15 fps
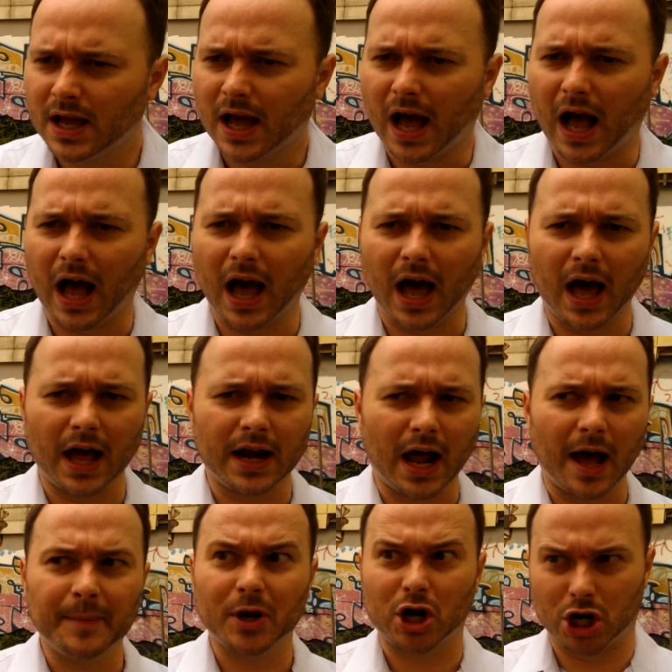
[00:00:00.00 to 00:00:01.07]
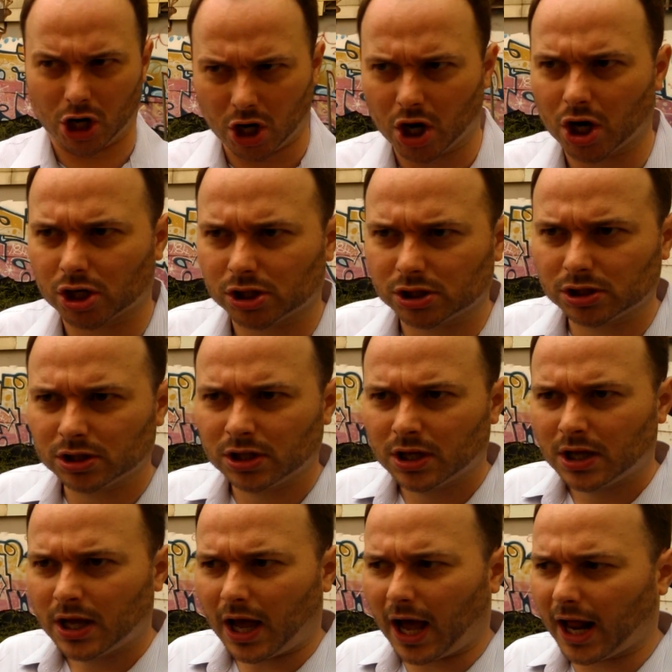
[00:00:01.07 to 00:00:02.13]
and I'm a girl
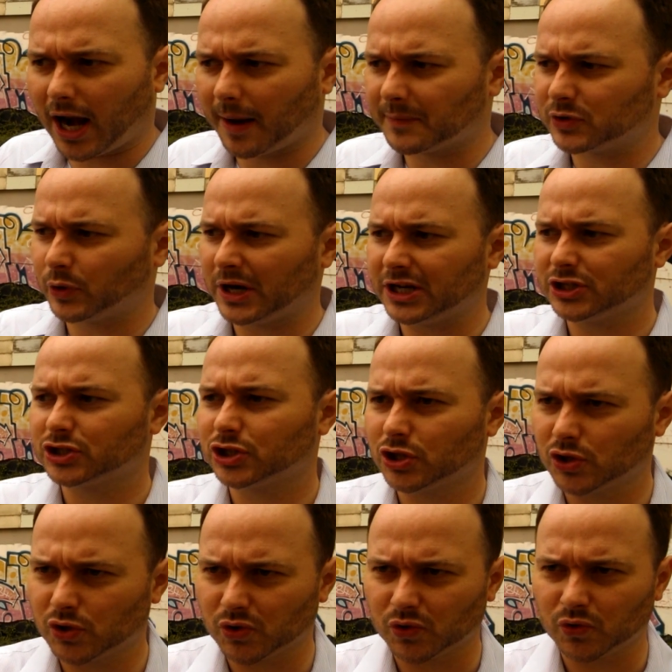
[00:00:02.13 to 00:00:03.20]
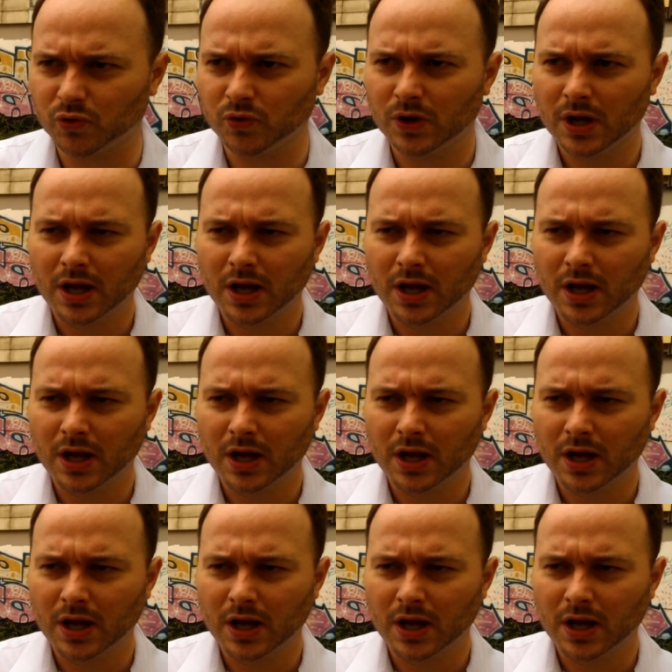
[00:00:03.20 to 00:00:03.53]
and I'm 22